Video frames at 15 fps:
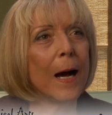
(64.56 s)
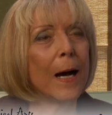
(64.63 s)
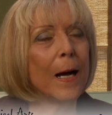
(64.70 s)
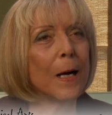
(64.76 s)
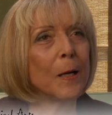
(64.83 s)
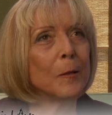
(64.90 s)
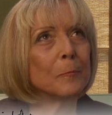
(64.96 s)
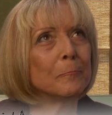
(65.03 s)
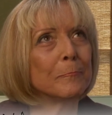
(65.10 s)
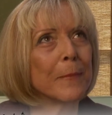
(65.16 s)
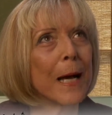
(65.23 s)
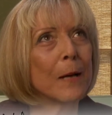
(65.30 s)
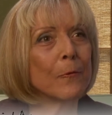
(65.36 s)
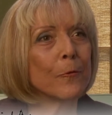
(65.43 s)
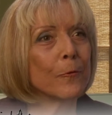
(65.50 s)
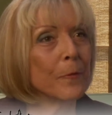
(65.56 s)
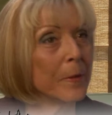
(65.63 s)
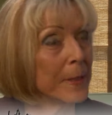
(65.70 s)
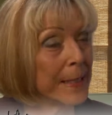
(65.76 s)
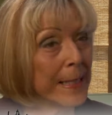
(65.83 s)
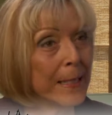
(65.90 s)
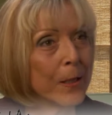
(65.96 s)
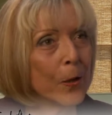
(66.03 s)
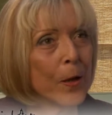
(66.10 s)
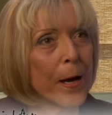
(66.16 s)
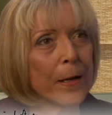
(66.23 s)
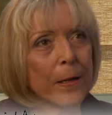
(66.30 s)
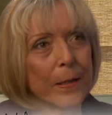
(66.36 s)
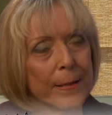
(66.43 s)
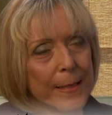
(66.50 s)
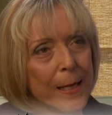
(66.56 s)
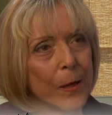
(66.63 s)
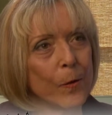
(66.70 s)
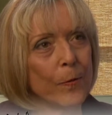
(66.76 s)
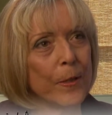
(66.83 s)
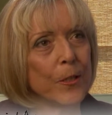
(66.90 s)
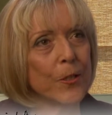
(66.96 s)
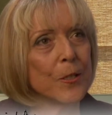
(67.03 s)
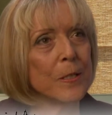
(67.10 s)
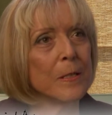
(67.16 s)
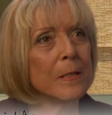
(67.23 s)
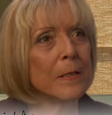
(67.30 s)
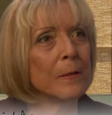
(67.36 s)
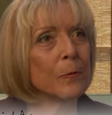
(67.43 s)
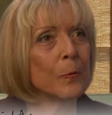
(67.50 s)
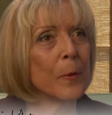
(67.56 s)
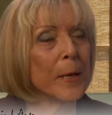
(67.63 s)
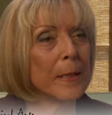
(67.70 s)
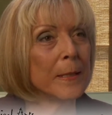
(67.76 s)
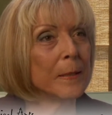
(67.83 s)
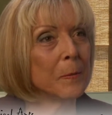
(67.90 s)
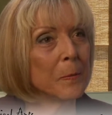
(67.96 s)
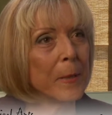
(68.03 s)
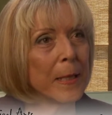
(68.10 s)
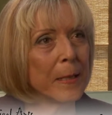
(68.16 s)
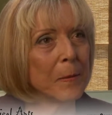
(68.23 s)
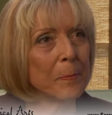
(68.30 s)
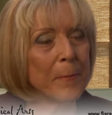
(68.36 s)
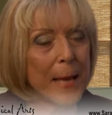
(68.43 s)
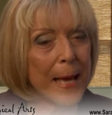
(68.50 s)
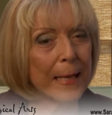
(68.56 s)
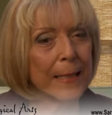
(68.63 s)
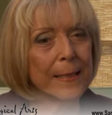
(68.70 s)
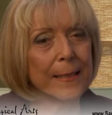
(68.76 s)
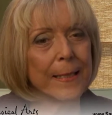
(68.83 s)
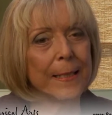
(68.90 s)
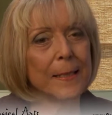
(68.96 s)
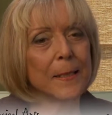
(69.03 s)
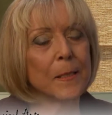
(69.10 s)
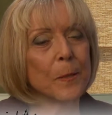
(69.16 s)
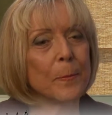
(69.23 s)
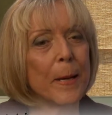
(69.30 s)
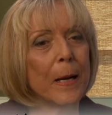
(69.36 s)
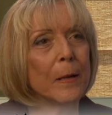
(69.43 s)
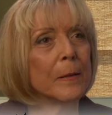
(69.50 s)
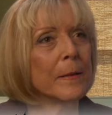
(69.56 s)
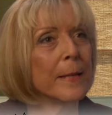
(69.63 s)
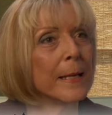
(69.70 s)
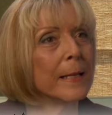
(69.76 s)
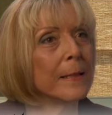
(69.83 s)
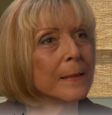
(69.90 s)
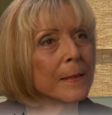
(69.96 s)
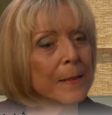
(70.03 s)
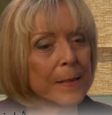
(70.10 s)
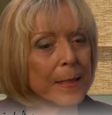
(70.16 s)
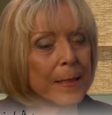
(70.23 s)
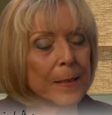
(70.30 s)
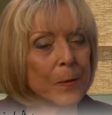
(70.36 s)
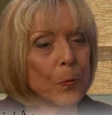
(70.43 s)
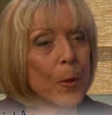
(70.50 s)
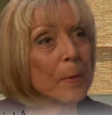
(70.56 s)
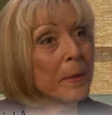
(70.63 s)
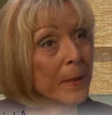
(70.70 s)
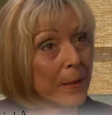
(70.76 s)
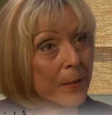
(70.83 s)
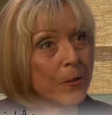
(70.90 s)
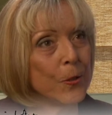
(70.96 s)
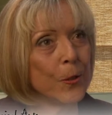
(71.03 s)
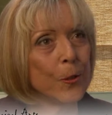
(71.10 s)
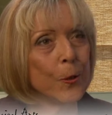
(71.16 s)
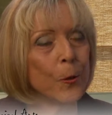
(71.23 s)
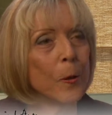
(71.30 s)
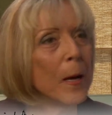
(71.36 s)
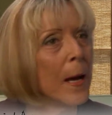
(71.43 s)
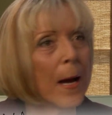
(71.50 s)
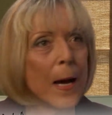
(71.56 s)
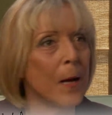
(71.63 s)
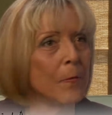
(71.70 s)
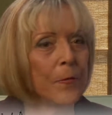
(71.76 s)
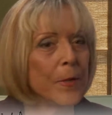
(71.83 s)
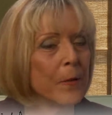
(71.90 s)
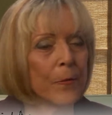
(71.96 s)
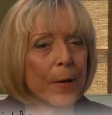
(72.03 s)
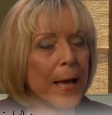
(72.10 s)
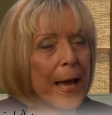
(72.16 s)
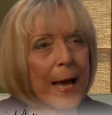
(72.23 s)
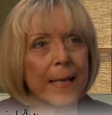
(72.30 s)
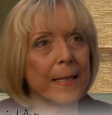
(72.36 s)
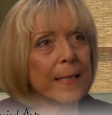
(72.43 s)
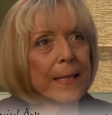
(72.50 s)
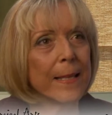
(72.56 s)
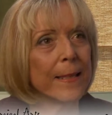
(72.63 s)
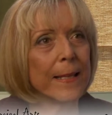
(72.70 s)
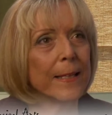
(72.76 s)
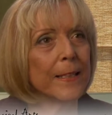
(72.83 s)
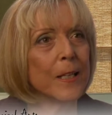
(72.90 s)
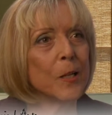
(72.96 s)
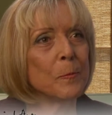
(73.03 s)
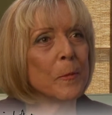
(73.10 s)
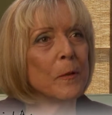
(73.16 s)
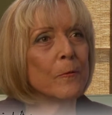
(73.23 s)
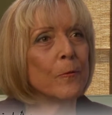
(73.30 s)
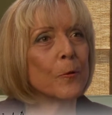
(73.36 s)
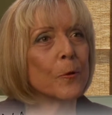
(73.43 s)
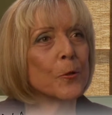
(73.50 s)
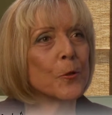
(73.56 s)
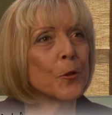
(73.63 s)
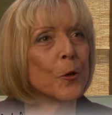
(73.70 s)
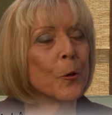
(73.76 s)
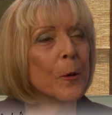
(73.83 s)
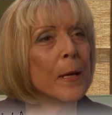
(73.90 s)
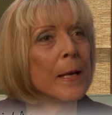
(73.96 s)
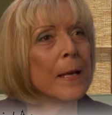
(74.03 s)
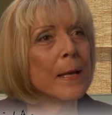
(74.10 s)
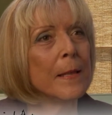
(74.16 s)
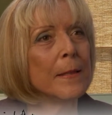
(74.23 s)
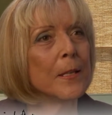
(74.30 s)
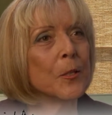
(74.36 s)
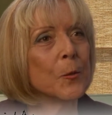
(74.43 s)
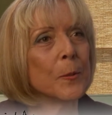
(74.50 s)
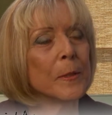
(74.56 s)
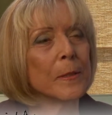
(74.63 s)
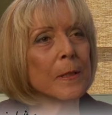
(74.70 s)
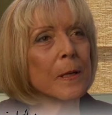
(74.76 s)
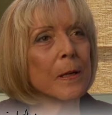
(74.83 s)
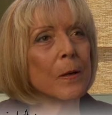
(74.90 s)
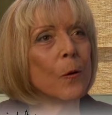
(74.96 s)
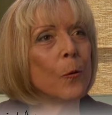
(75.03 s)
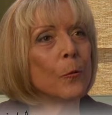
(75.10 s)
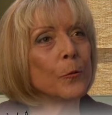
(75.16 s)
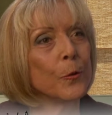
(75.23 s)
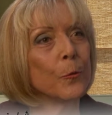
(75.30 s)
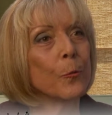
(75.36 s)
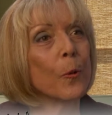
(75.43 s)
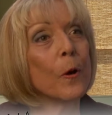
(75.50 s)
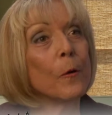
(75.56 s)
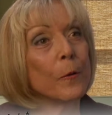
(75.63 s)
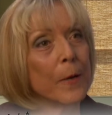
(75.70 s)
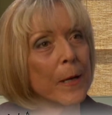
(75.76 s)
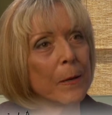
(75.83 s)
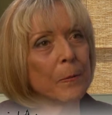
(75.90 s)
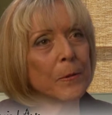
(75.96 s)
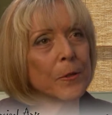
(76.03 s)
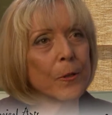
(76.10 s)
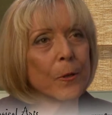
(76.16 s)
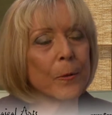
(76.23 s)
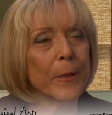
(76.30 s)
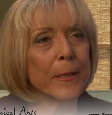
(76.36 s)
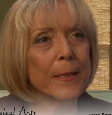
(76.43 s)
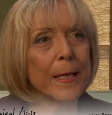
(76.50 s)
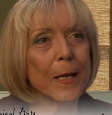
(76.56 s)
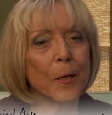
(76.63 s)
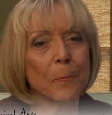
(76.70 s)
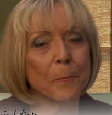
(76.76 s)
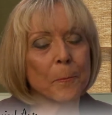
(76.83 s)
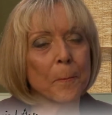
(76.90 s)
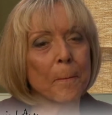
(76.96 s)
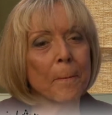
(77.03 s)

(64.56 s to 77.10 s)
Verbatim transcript: I've seen a lot on television and read in magazines about things that women can do. I've never had anything done before, so this was a whole new road I was going down.